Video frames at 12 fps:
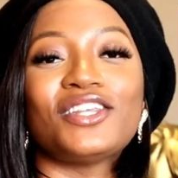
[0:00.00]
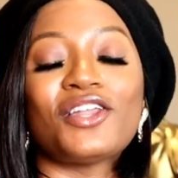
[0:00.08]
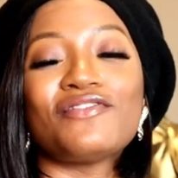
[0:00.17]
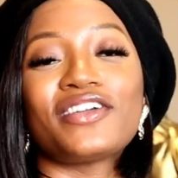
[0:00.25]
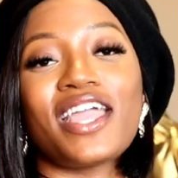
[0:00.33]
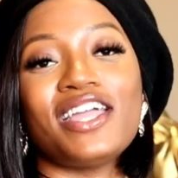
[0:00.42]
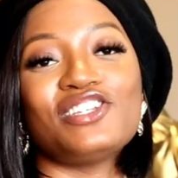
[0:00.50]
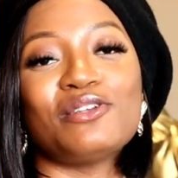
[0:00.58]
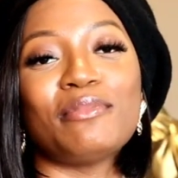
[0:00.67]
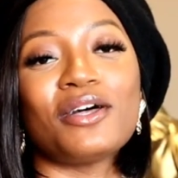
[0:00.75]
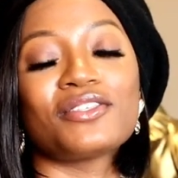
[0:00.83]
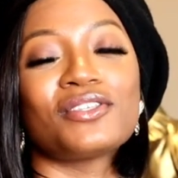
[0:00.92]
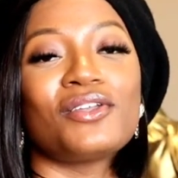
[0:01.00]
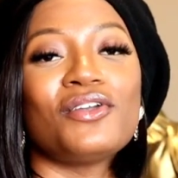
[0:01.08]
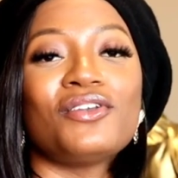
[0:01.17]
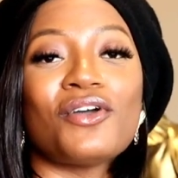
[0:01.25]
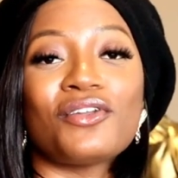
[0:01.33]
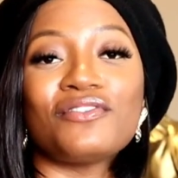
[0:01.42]
the notification bell so
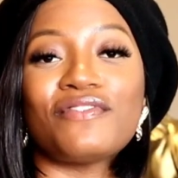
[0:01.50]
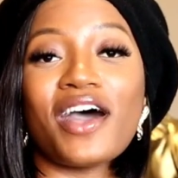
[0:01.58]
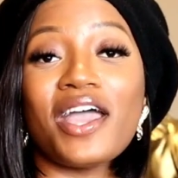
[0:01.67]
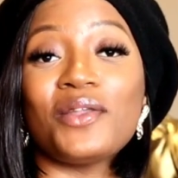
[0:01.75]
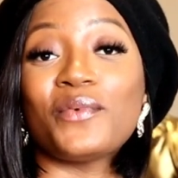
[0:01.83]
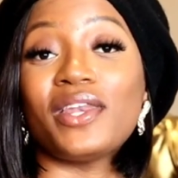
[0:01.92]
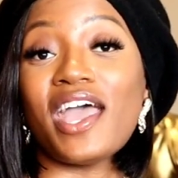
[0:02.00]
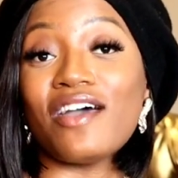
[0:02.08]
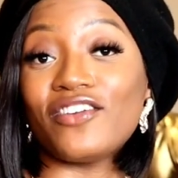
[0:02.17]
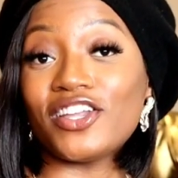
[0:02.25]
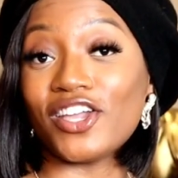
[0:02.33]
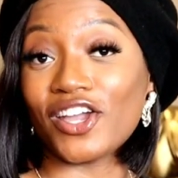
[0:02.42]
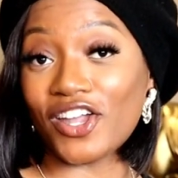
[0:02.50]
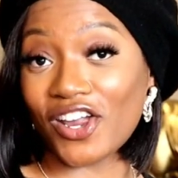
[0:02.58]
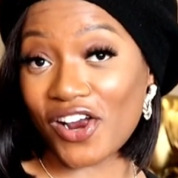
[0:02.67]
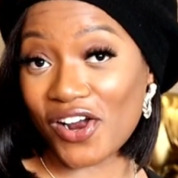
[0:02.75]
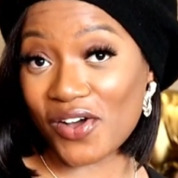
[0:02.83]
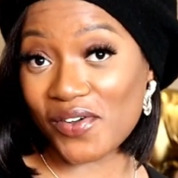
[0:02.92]
you're notified whenever your
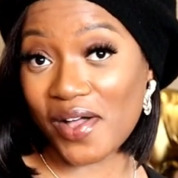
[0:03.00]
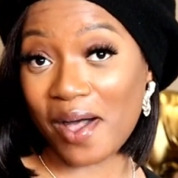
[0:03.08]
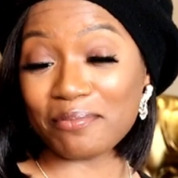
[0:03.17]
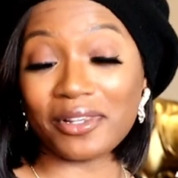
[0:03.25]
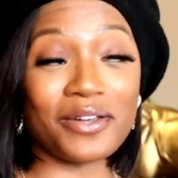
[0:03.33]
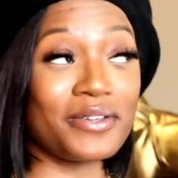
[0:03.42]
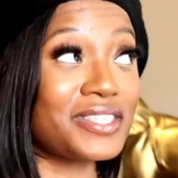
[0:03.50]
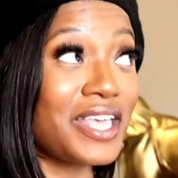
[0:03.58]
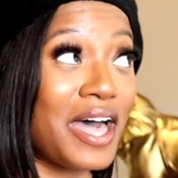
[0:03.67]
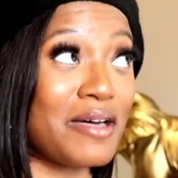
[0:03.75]
girl uploads